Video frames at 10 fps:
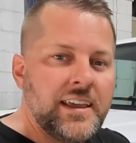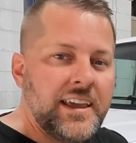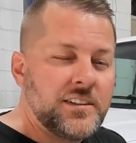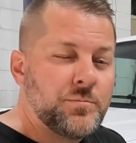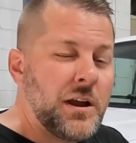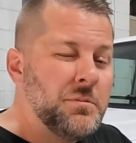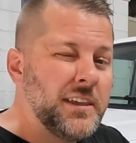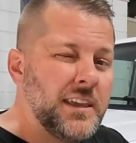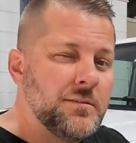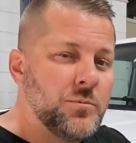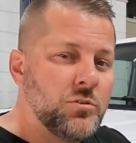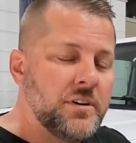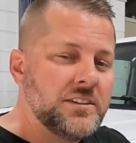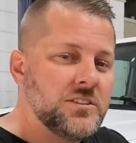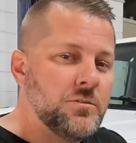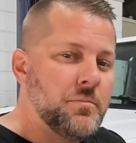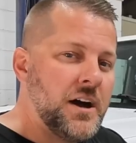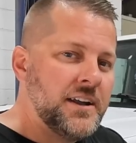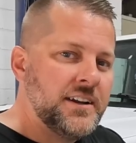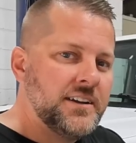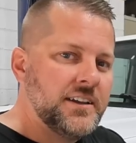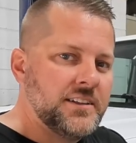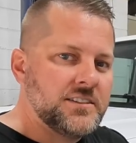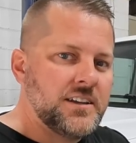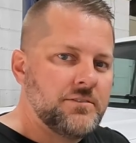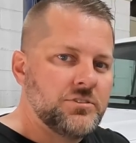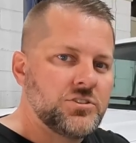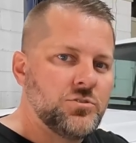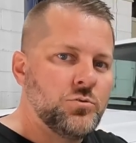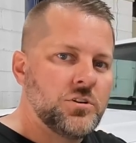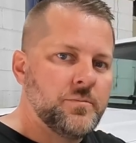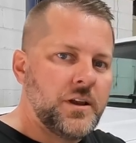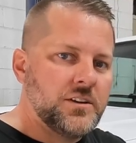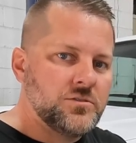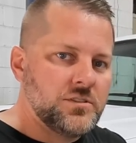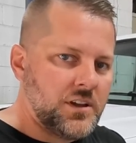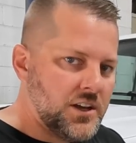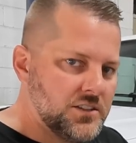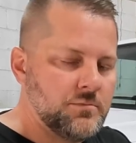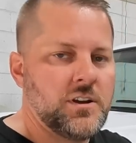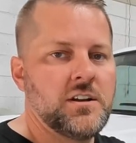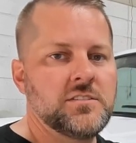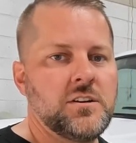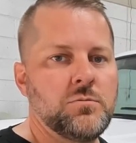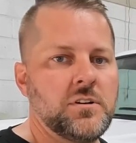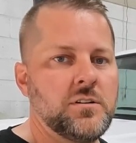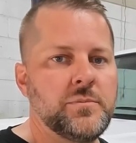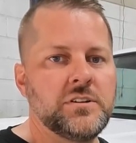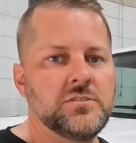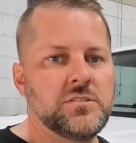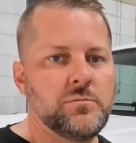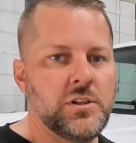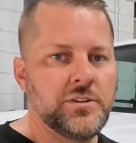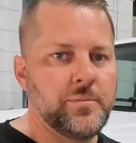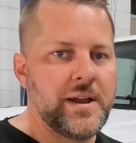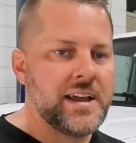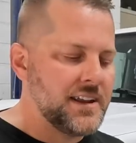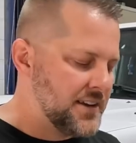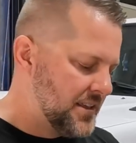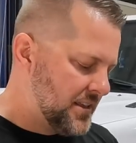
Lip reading: It's probably getting more resto modded instead of restored, because the custom console we're gonna build is gonna blow your mind.